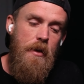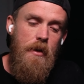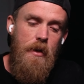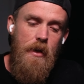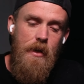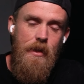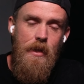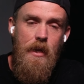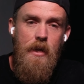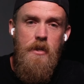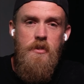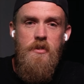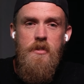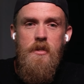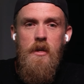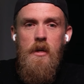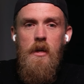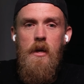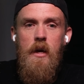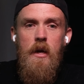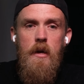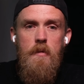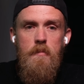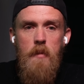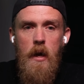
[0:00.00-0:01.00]
and they're just going
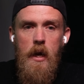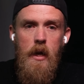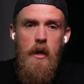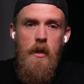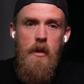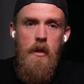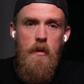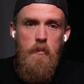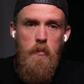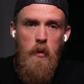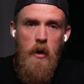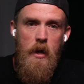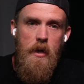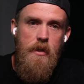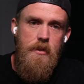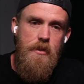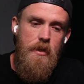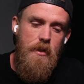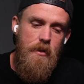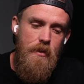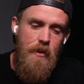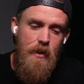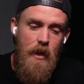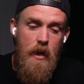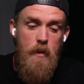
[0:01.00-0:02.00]
to keep making their
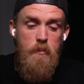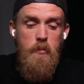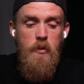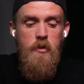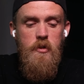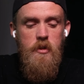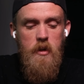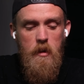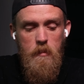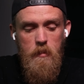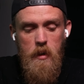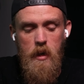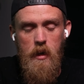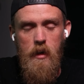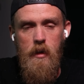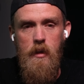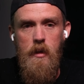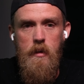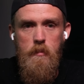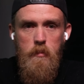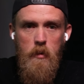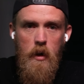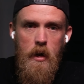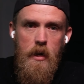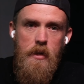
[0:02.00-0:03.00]
browser. They put Gemini in
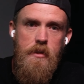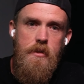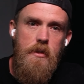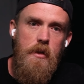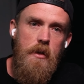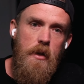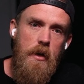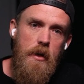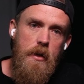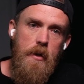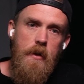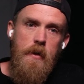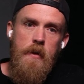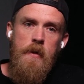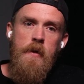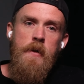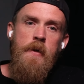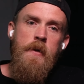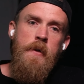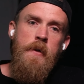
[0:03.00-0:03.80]
their browser, like.